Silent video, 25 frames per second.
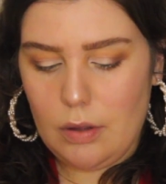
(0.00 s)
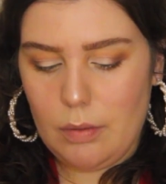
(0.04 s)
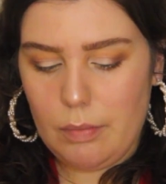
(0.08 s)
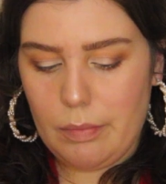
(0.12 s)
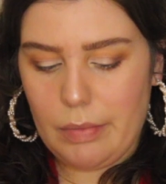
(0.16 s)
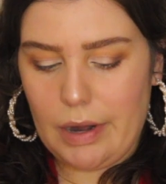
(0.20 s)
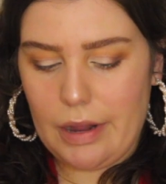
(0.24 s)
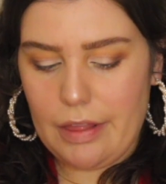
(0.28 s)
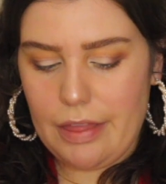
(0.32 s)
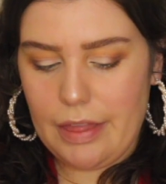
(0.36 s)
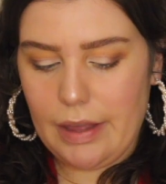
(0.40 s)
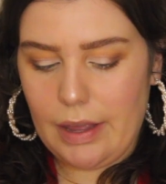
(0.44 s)

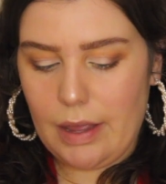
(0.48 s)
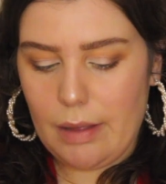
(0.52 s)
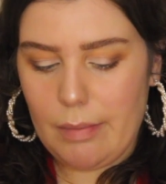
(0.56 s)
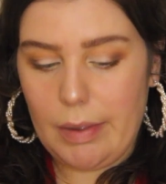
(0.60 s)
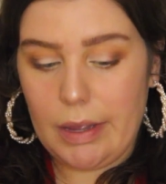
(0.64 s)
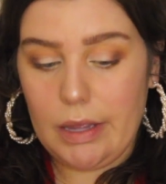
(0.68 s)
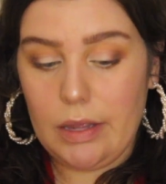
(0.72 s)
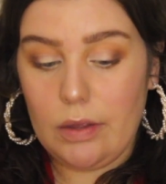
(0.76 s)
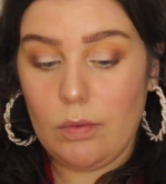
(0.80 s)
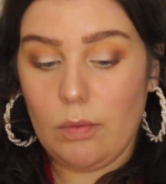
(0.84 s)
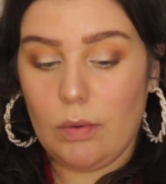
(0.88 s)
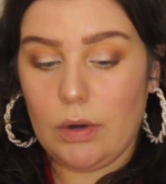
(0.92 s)
But I think I
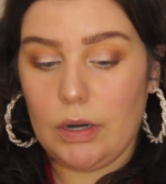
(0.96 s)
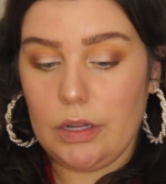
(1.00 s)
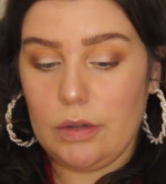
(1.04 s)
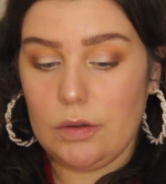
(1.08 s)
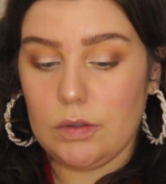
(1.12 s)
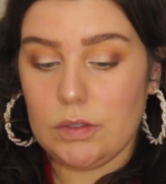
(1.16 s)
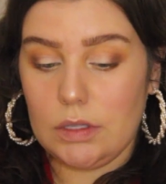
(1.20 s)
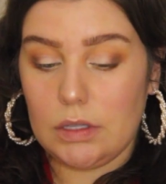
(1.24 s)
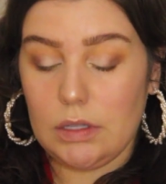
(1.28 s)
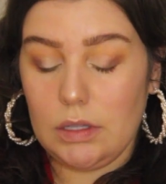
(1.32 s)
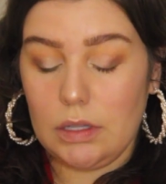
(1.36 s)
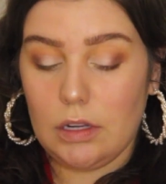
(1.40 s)
might want to
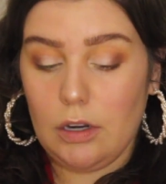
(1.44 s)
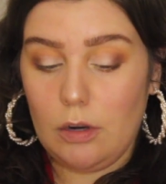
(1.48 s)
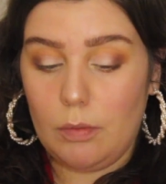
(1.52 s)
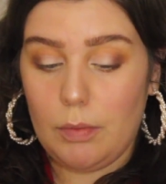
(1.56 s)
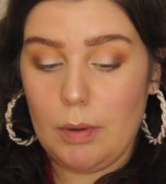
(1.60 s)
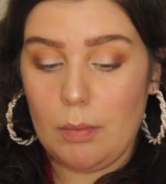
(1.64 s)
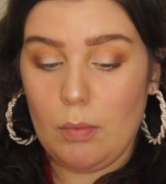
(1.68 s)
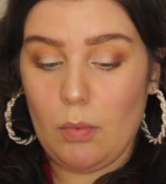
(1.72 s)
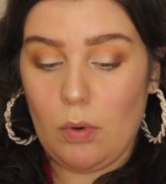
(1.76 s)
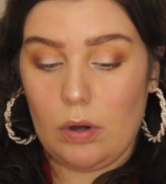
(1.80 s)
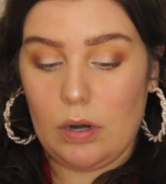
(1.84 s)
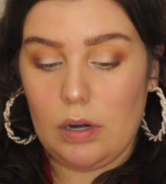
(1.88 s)
use a little
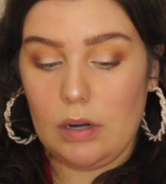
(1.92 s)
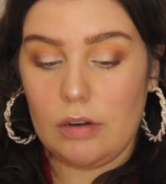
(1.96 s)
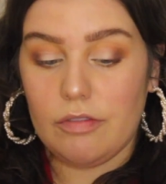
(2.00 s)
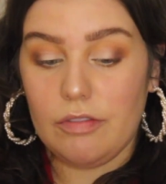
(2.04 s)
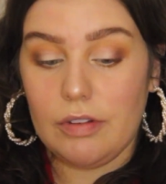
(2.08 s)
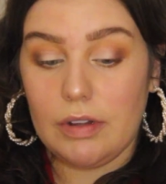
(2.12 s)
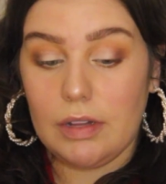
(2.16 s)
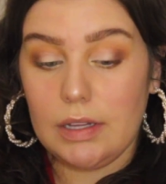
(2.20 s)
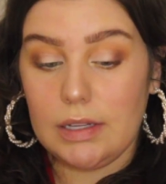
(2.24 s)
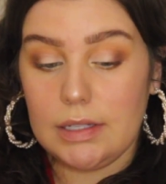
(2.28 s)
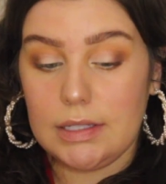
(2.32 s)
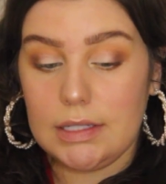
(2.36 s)
bit more of
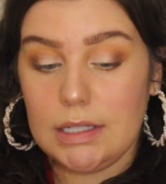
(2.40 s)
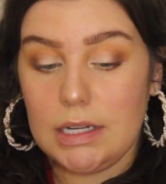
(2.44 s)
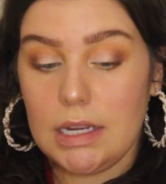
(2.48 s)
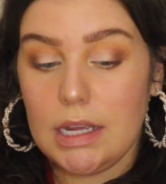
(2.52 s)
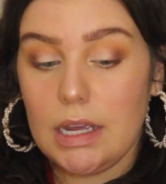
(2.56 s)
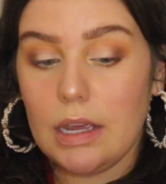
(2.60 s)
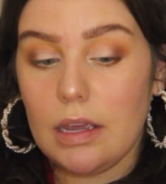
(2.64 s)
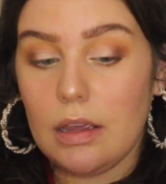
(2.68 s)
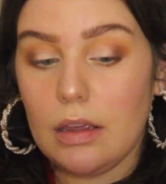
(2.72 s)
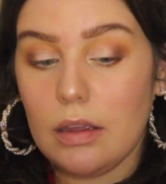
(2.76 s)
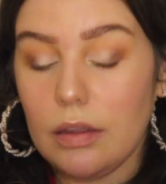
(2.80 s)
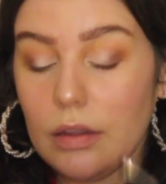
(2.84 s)

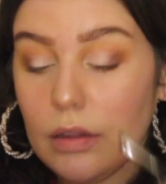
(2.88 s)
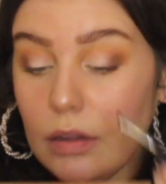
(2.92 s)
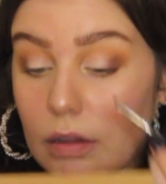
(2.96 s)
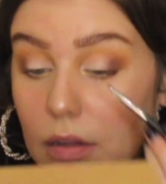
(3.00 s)
glistening.